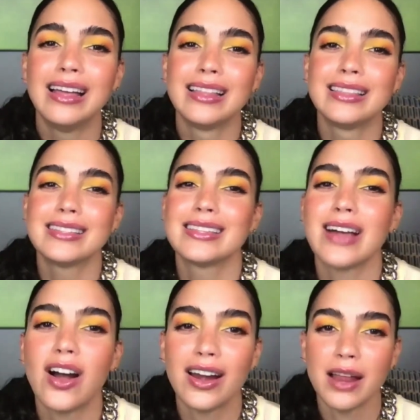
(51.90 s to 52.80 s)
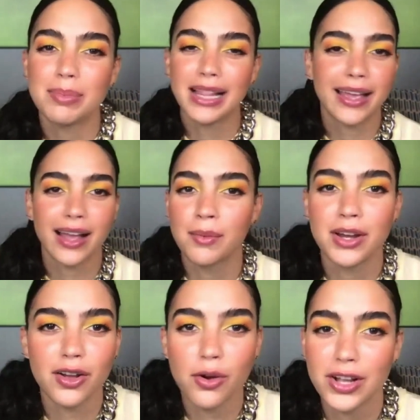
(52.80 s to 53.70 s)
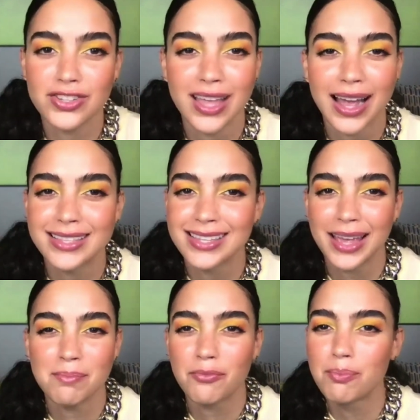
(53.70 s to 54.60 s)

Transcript: this is hard, I'd be like, I'm gonna go watch In the Heights and get